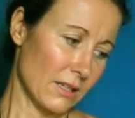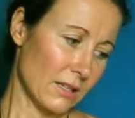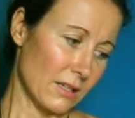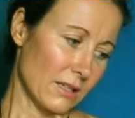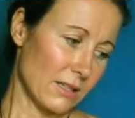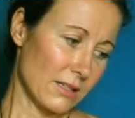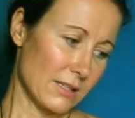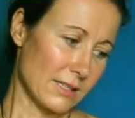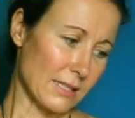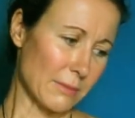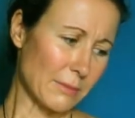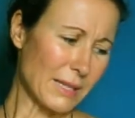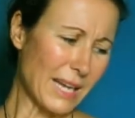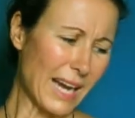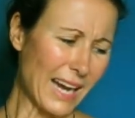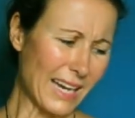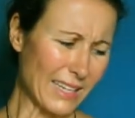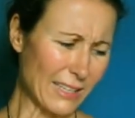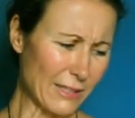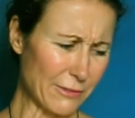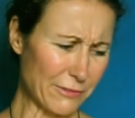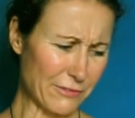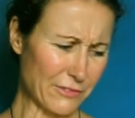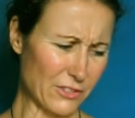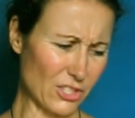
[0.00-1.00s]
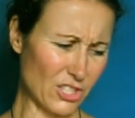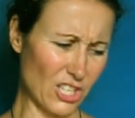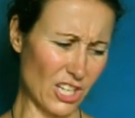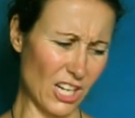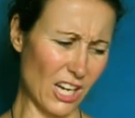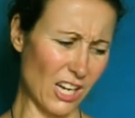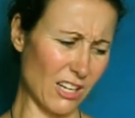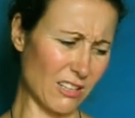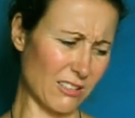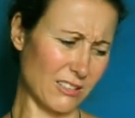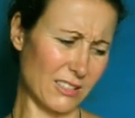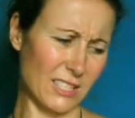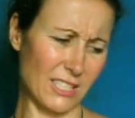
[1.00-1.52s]
some kind of
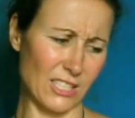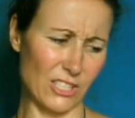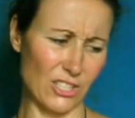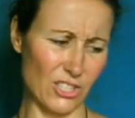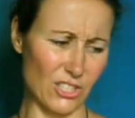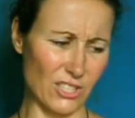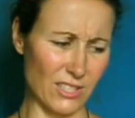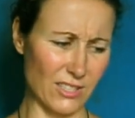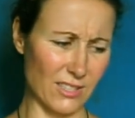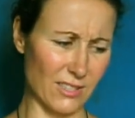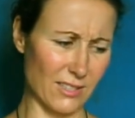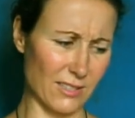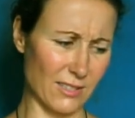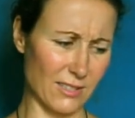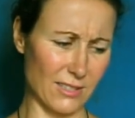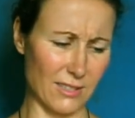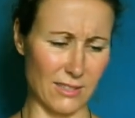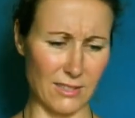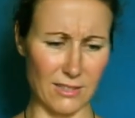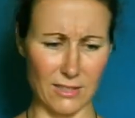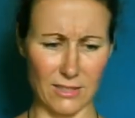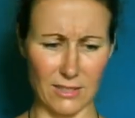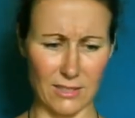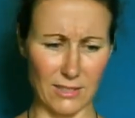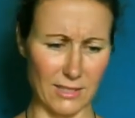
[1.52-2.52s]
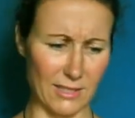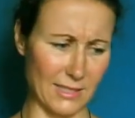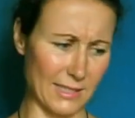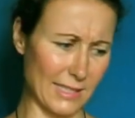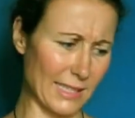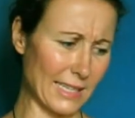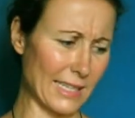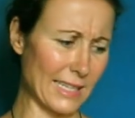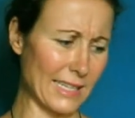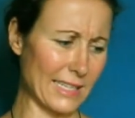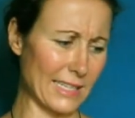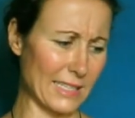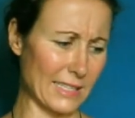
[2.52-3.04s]
childish
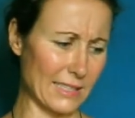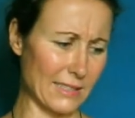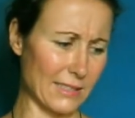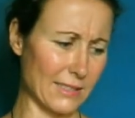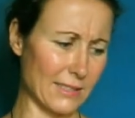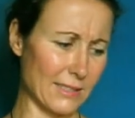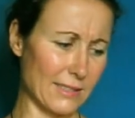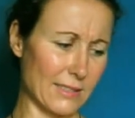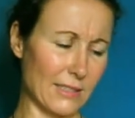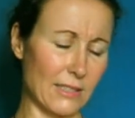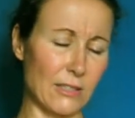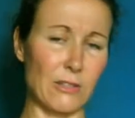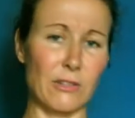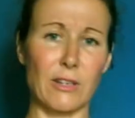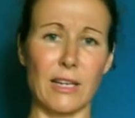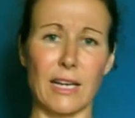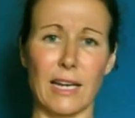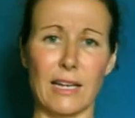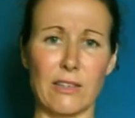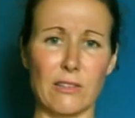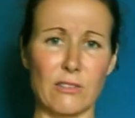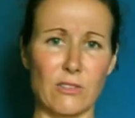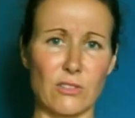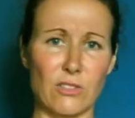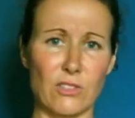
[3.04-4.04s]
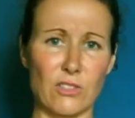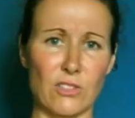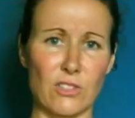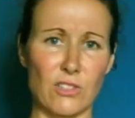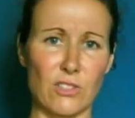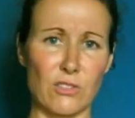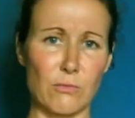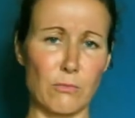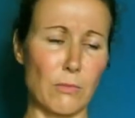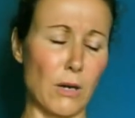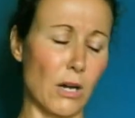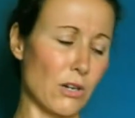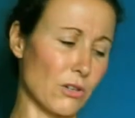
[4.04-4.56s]
silliness around
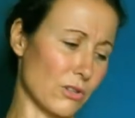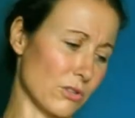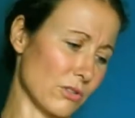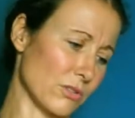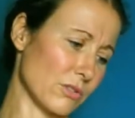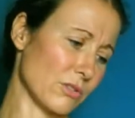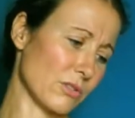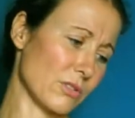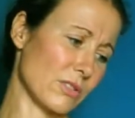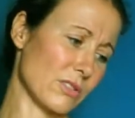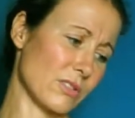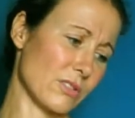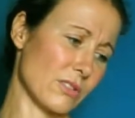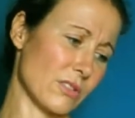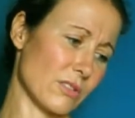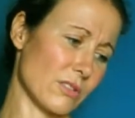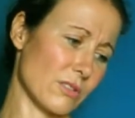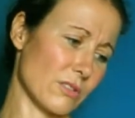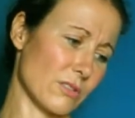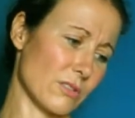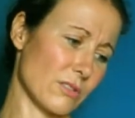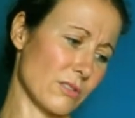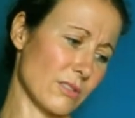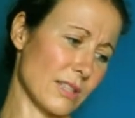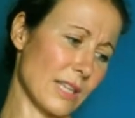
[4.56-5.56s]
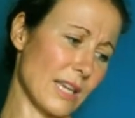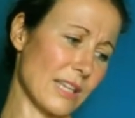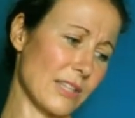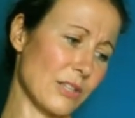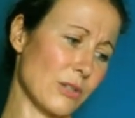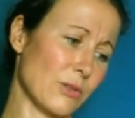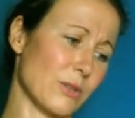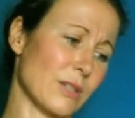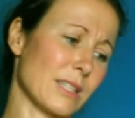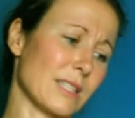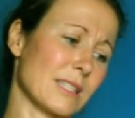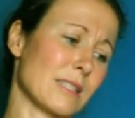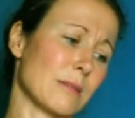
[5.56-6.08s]
morals that
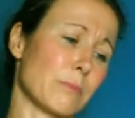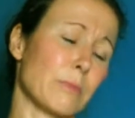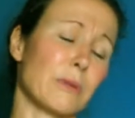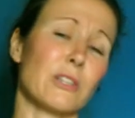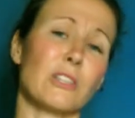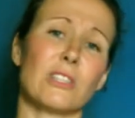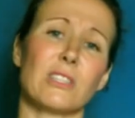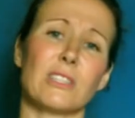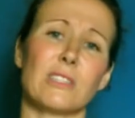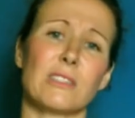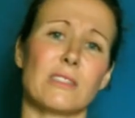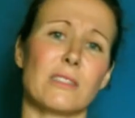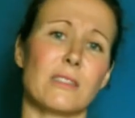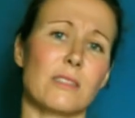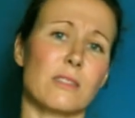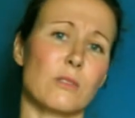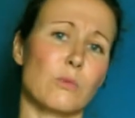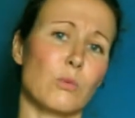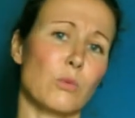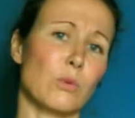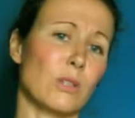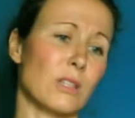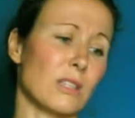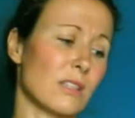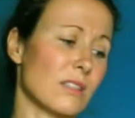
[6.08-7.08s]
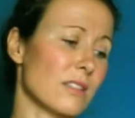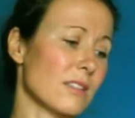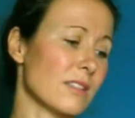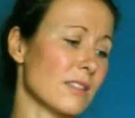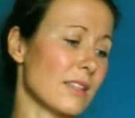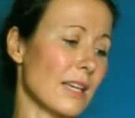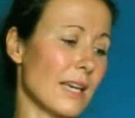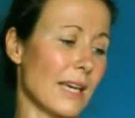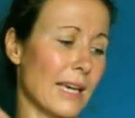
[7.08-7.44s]
you experienced with